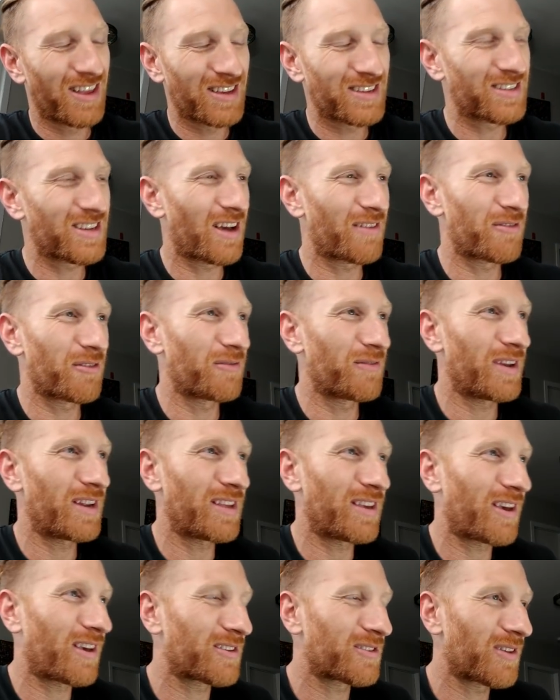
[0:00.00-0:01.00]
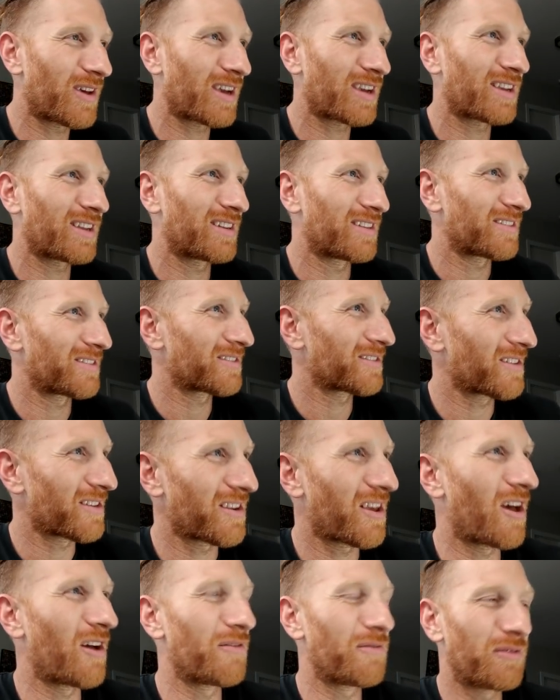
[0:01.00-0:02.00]
several videos, so I can
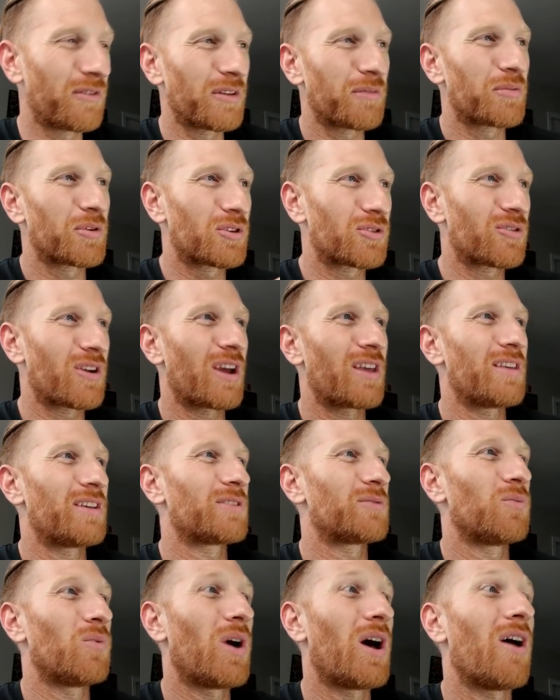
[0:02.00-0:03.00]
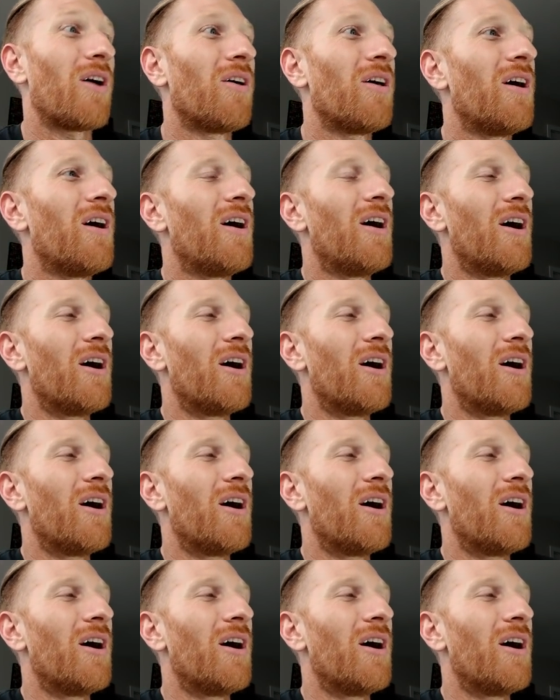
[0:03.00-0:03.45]
hopefully portray this well.